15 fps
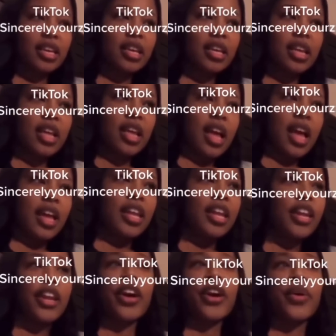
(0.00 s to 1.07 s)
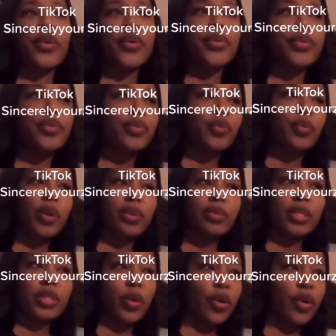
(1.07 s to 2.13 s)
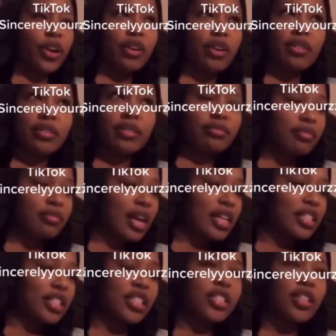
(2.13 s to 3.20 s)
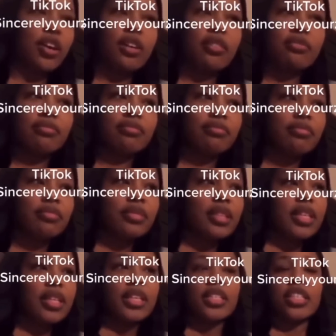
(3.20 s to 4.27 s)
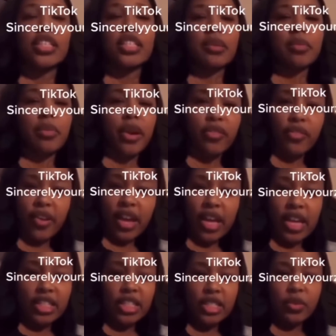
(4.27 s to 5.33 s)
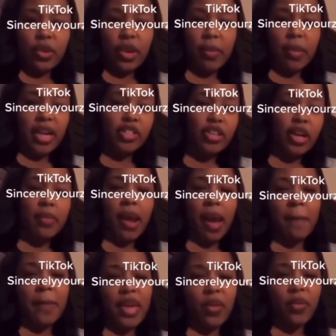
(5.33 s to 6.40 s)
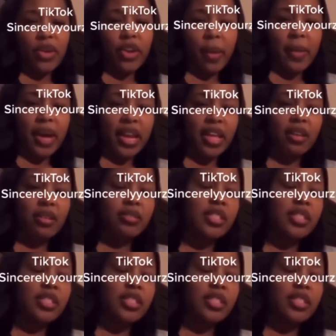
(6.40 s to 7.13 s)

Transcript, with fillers: I didn't know what was going on. I just thought just a boyfriend. He just wanna make sure I'm not being with nobody else.